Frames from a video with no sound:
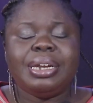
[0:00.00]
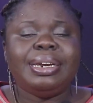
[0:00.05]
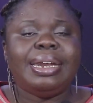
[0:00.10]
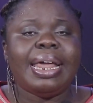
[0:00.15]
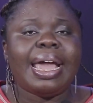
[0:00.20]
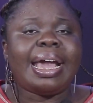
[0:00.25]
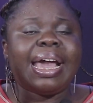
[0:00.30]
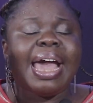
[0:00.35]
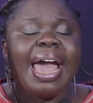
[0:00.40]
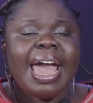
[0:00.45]

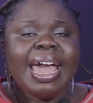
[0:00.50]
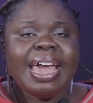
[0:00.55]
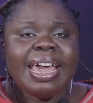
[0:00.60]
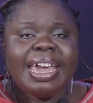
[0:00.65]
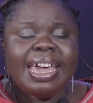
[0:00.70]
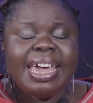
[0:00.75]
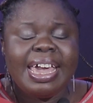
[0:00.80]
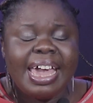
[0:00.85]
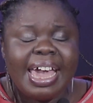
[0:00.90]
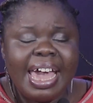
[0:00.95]
They can
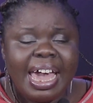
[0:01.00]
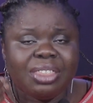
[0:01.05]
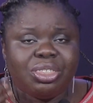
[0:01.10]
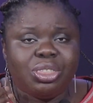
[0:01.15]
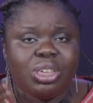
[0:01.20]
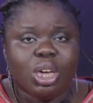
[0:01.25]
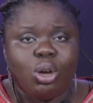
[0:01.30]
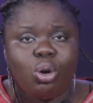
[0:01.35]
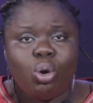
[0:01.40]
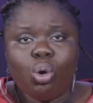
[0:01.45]

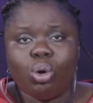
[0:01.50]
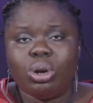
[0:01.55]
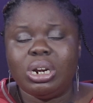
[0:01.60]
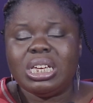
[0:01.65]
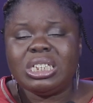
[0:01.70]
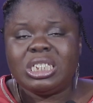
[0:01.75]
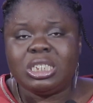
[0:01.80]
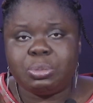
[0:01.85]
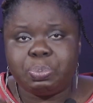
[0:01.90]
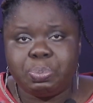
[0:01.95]
hear the
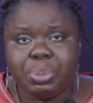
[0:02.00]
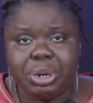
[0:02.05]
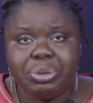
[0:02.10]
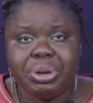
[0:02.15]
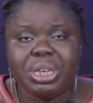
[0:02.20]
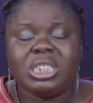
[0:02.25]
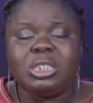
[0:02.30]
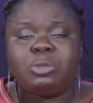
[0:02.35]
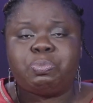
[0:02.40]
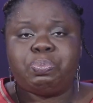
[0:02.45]
Holy
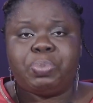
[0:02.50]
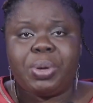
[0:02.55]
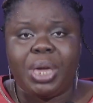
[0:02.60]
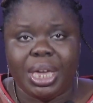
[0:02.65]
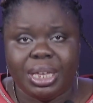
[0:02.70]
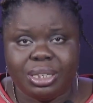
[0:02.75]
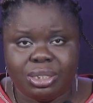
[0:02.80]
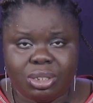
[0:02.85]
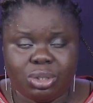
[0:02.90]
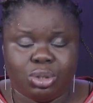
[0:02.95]
Spirit
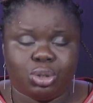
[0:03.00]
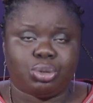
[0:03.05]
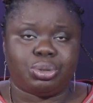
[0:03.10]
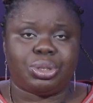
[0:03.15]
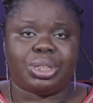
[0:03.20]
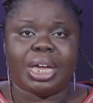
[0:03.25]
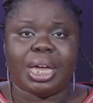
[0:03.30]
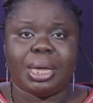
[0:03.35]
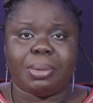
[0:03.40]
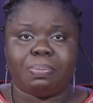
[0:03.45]
speaks
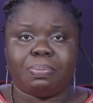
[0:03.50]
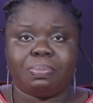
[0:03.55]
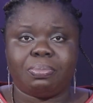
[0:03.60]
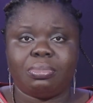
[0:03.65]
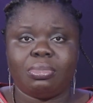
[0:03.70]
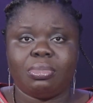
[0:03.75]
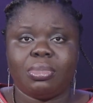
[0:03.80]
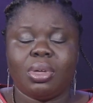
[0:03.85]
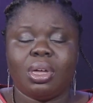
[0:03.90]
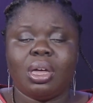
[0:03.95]
to them,
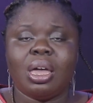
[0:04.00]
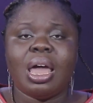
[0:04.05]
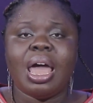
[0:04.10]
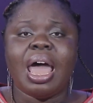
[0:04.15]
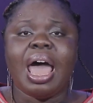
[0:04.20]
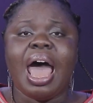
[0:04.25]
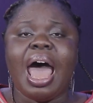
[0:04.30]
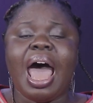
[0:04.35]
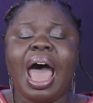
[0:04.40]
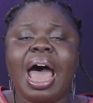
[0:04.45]

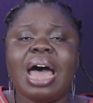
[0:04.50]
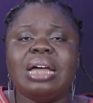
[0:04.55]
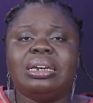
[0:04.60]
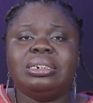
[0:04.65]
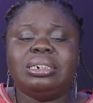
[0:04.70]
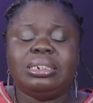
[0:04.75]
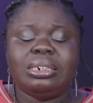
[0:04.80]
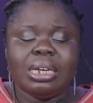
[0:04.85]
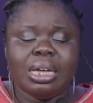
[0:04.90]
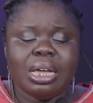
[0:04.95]

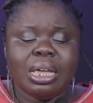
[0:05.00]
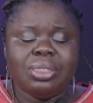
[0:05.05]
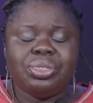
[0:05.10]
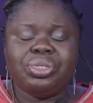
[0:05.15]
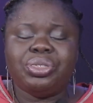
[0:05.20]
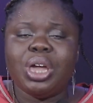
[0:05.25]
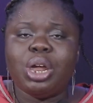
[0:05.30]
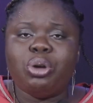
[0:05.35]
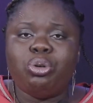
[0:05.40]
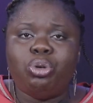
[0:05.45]
and
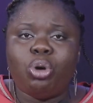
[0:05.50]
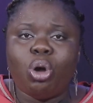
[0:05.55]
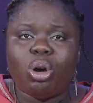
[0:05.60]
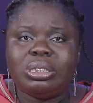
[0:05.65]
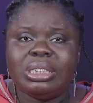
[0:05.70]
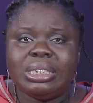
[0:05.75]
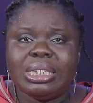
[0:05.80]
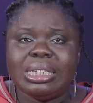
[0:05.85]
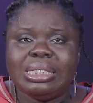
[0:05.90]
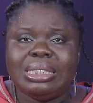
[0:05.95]
they
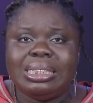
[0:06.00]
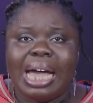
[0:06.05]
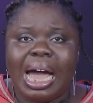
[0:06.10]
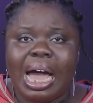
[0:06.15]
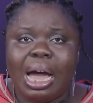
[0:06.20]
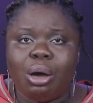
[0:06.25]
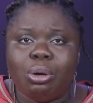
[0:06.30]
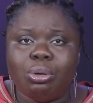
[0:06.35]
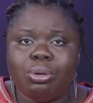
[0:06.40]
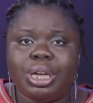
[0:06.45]
wrote it
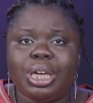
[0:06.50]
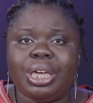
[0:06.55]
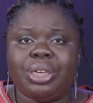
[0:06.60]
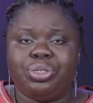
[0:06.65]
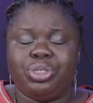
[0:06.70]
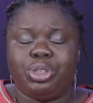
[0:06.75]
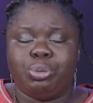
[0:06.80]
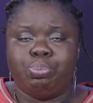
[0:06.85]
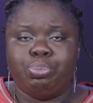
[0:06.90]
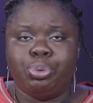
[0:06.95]
down
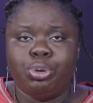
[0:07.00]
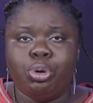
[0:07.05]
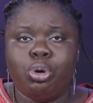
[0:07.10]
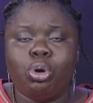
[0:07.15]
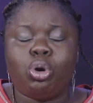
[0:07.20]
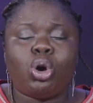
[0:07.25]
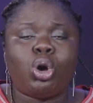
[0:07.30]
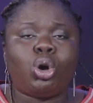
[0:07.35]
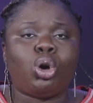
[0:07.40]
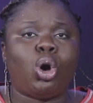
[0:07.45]
in the
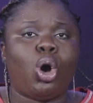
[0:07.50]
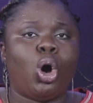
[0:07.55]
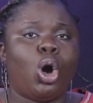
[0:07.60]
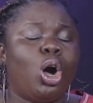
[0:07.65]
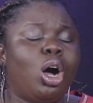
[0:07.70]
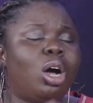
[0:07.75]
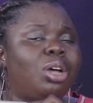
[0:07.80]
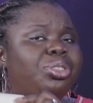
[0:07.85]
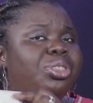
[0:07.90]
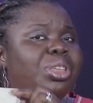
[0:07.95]
book
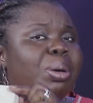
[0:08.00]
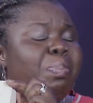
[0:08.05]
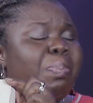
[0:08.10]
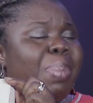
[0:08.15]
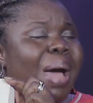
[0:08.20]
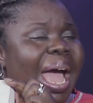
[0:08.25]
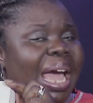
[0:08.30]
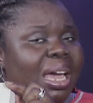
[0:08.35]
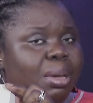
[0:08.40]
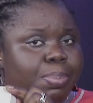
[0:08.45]
called the
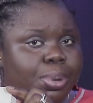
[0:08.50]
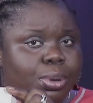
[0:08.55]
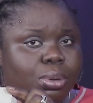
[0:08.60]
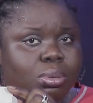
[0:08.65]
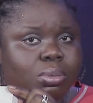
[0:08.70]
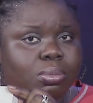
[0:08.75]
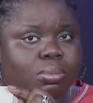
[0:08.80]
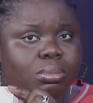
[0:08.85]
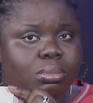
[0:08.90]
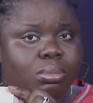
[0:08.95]

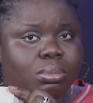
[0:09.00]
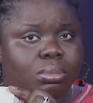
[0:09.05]
Bible.